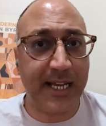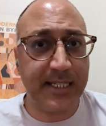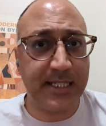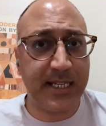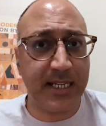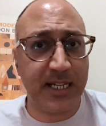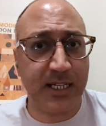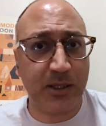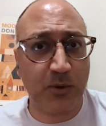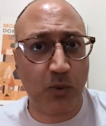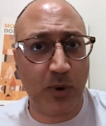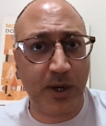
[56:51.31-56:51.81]

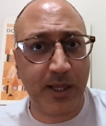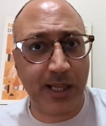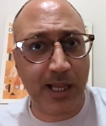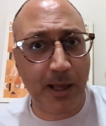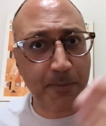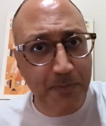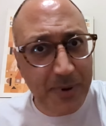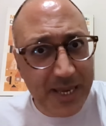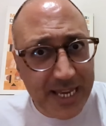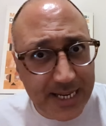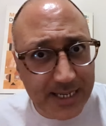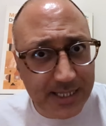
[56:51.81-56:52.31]
They did it
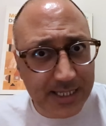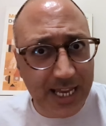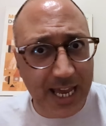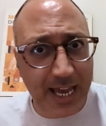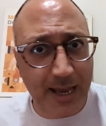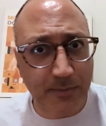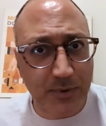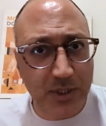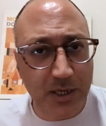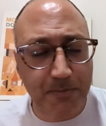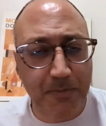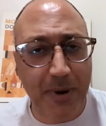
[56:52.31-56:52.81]
when Lapid
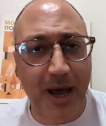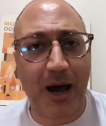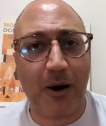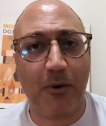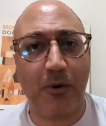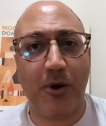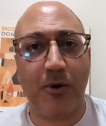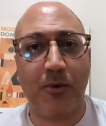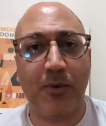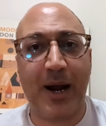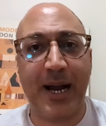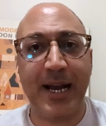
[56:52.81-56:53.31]
came to
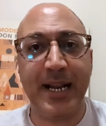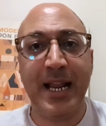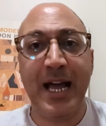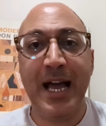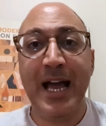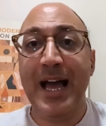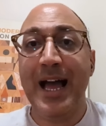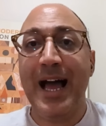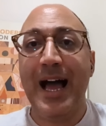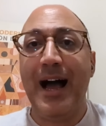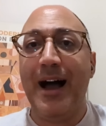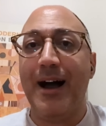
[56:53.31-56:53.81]
power,
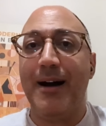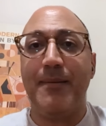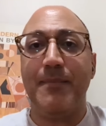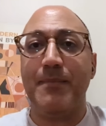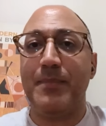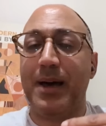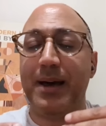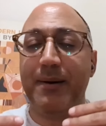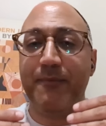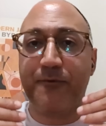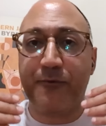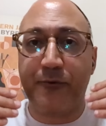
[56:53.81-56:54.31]
right?
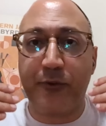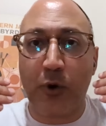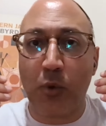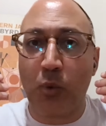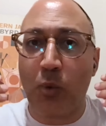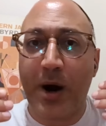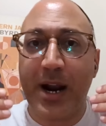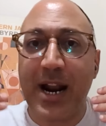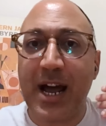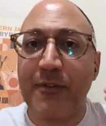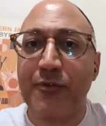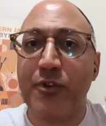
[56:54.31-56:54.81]

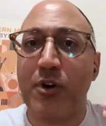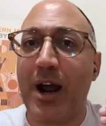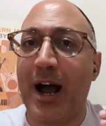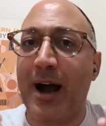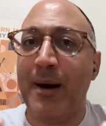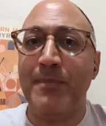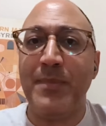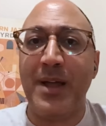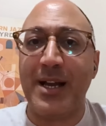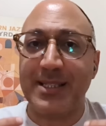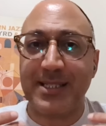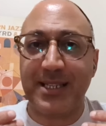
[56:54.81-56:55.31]
For
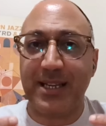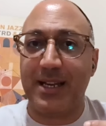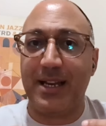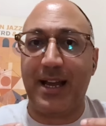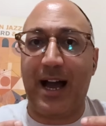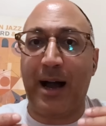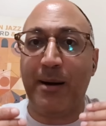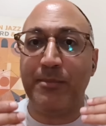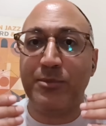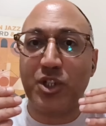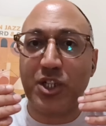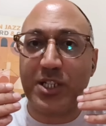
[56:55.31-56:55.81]
whatever,
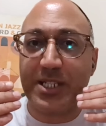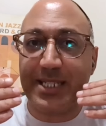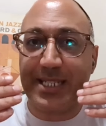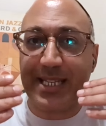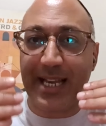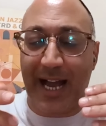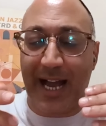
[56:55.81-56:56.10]
I'm